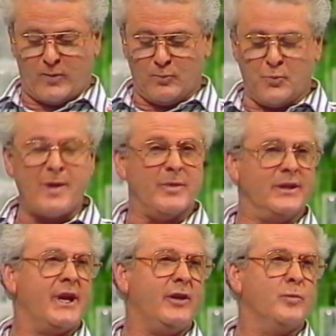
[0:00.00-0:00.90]

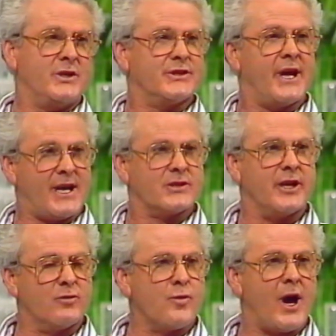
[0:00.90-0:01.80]
women in which they
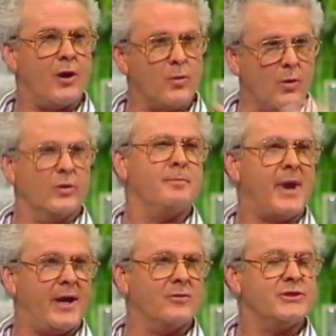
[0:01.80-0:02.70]
actually grow all the
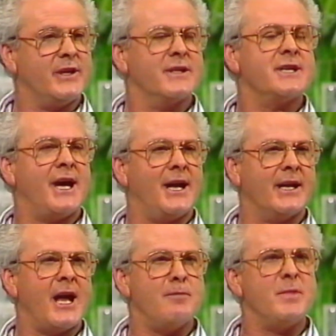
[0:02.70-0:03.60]
male
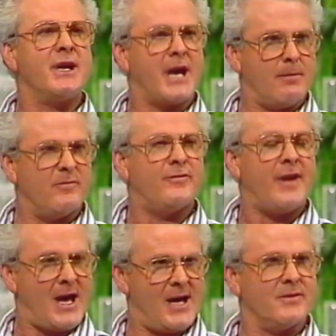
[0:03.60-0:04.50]
genitalia and become
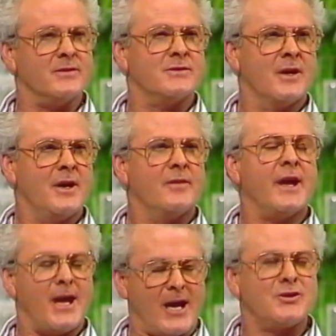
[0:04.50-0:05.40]
fathers.
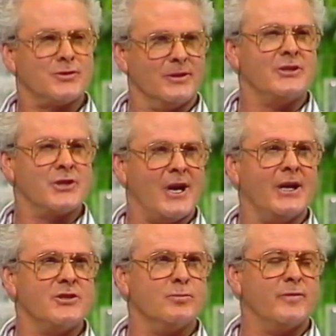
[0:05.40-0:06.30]
They actually
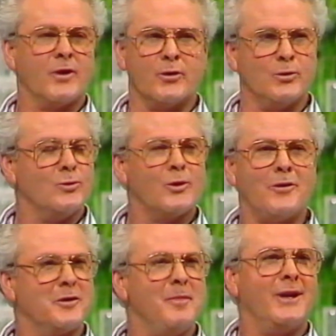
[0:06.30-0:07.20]
change, and we've got it all
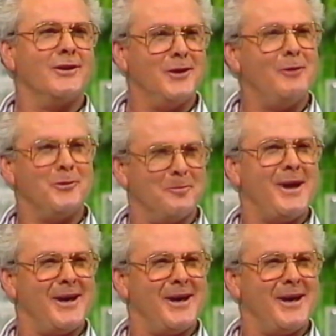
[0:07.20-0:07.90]
documented and know all about